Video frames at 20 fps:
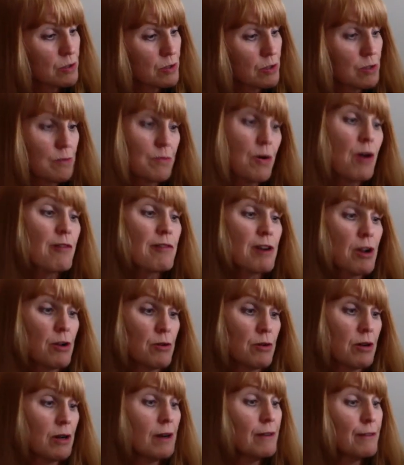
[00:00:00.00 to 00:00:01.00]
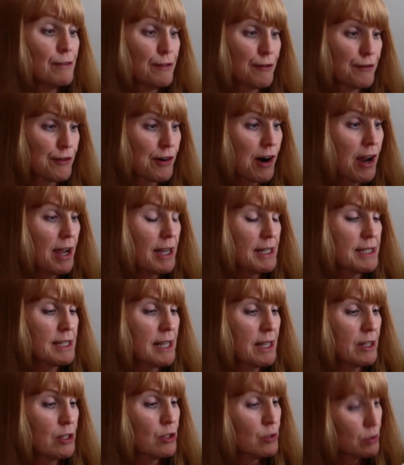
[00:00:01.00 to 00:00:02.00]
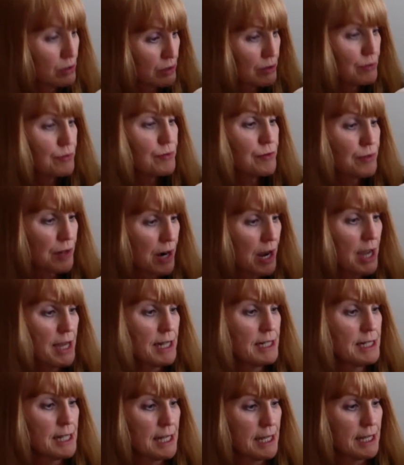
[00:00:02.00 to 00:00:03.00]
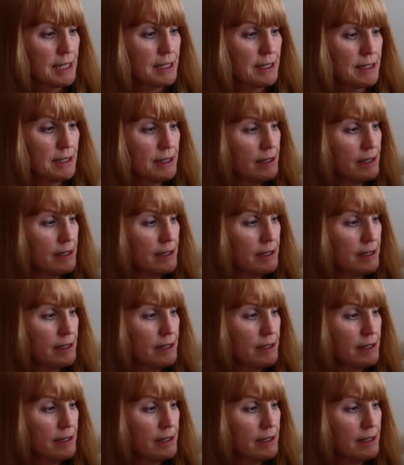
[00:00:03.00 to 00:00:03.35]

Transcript: tomorrow on Friday, Good Friday.